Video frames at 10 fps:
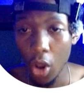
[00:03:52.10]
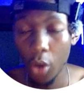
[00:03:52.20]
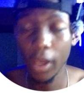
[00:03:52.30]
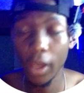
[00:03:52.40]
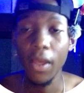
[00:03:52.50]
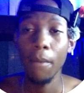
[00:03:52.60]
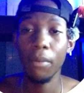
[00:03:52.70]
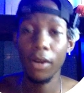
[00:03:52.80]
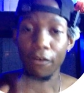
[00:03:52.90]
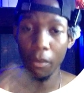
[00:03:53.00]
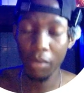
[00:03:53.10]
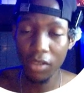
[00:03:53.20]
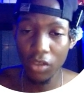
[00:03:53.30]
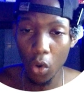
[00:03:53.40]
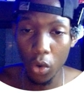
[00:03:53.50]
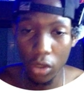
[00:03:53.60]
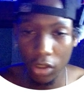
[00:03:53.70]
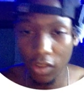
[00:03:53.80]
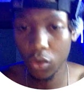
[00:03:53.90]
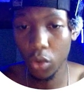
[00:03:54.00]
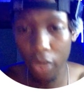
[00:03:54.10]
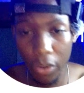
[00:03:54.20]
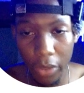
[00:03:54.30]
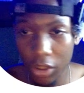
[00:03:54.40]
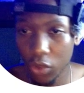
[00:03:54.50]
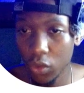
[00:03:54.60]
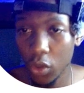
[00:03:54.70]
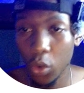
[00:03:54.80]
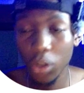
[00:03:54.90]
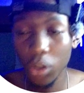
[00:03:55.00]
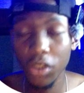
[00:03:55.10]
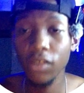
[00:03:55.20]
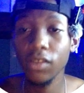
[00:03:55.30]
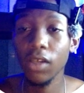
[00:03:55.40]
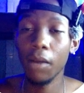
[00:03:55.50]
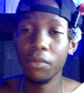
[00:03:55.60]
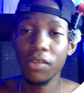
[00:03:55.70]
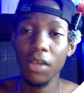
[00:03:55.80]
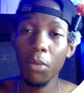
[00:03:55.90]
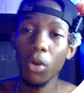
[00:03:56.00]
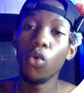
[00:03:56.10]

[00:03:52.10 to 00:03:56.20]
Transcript: okay? But if you're a business owner, just go directly into the questions. Someone